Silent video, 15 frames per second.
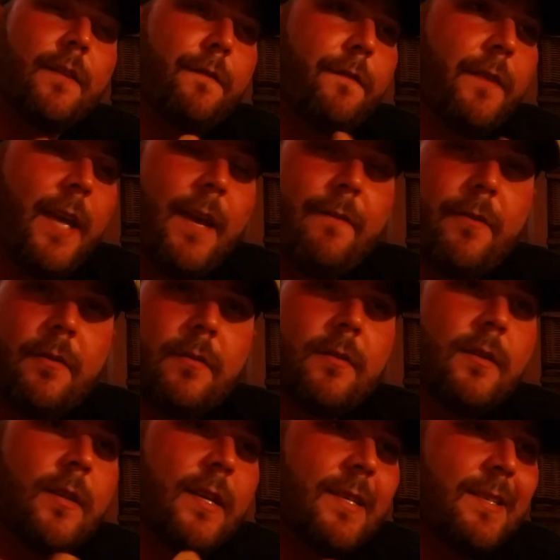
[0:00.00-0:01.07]
the
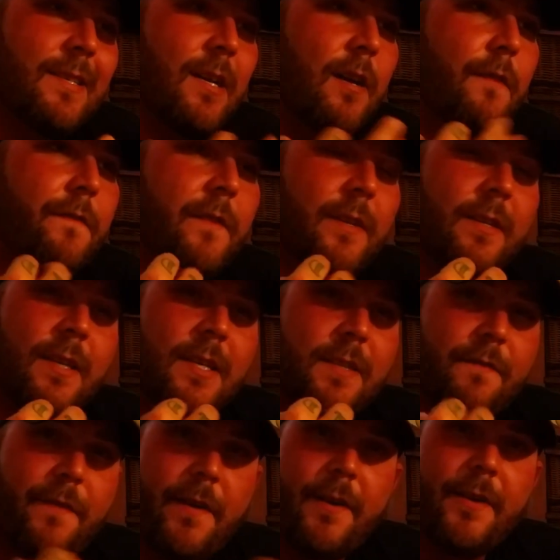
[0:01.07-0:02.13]
flavor itself
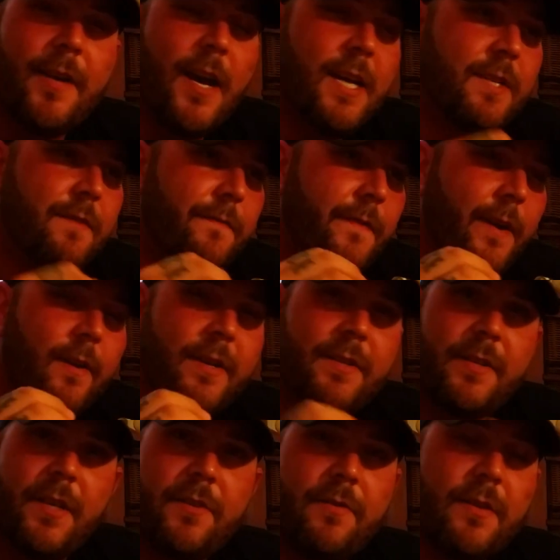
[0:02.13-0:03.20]
is very nice, very
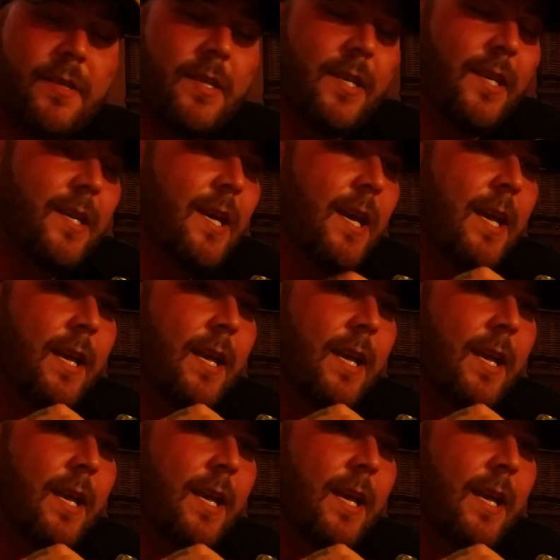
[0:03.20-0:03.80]
citrusy.